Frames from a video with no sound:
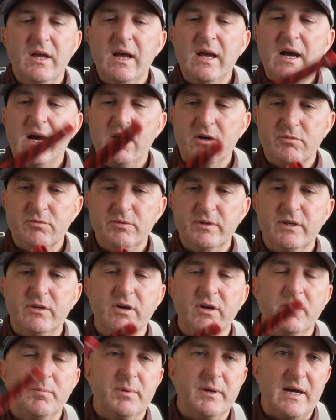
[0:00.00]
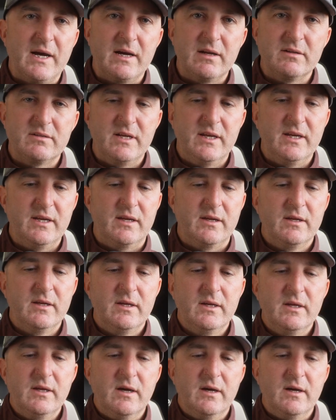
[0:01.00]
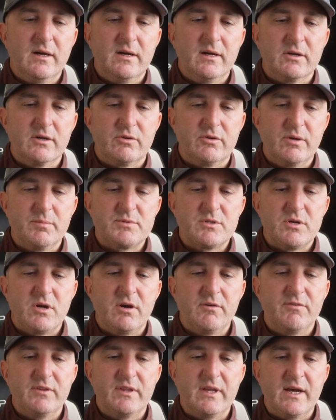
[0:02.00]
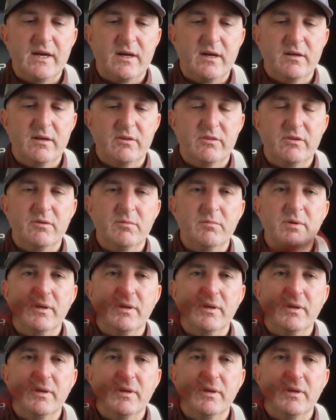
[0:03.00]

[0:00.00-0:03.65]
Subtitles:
how to regrip and how to take grips off and that kind of thing.